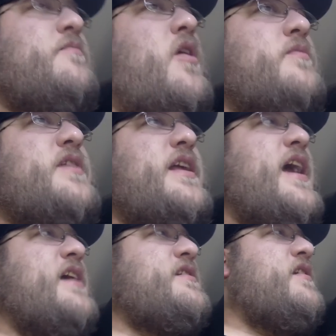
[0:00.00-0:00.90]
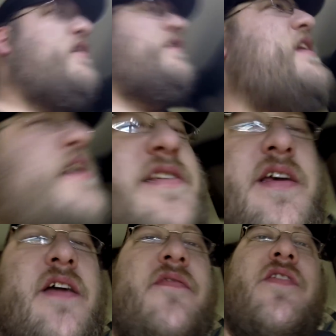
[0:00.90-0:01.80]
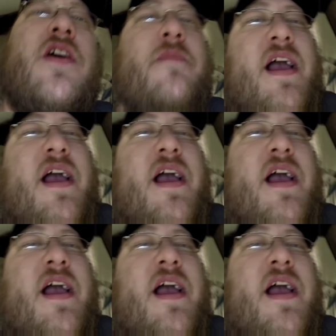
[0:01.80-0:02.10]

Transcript: the bulbs that he has in there. And then if you look